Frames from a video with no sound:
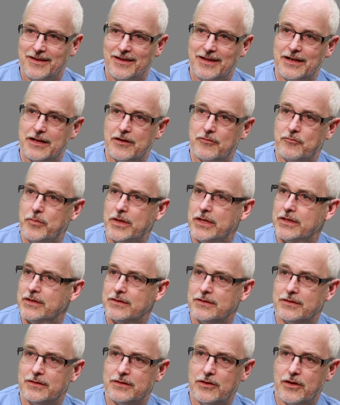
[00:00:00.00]
And I've
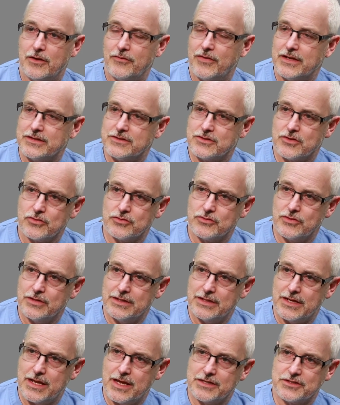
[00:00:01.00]
been, you know, I've had surgery
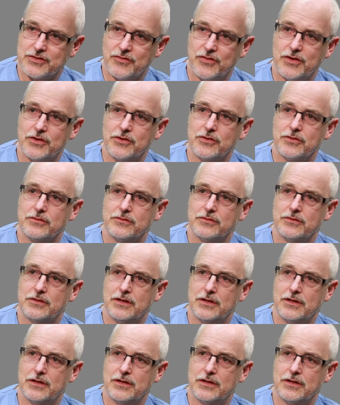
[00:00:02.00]
in Nashville.